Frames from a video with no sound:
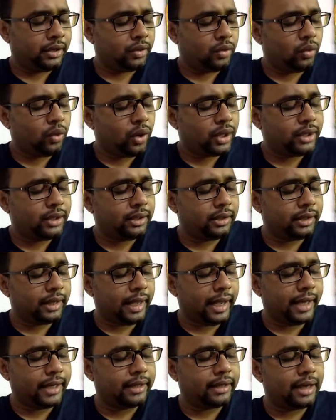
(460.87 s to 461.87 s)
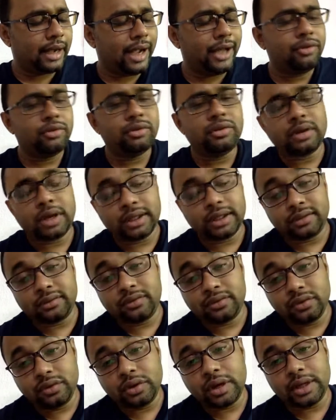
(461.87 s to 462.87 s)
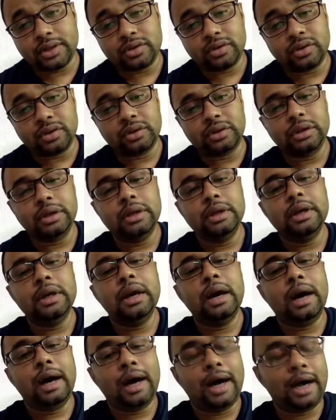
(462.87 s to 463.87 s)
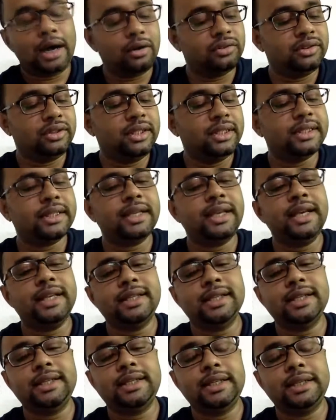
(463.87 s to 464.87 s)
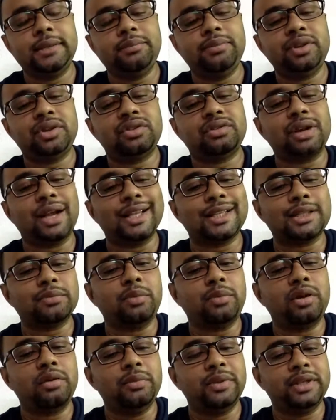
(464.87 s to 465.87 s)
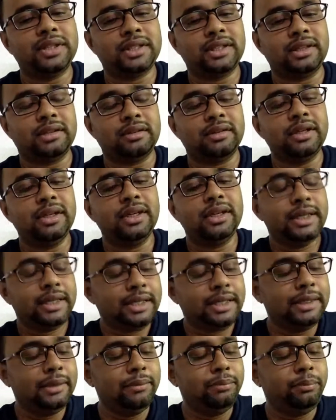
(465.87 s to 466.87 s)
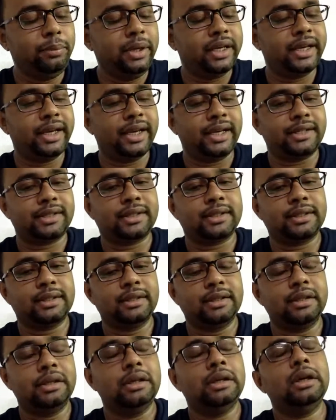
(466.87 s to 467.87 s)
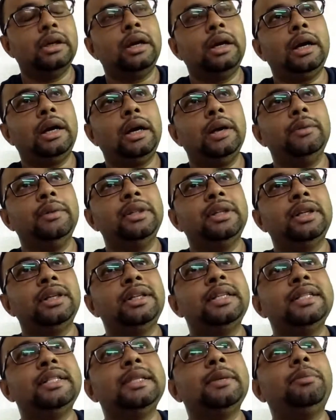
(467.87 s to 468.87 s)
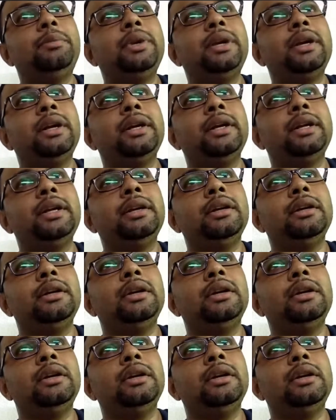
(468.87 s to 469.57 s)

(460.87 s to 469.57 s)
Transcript: what and I would rather focus on how this agentive transformation implicates, the disciplinary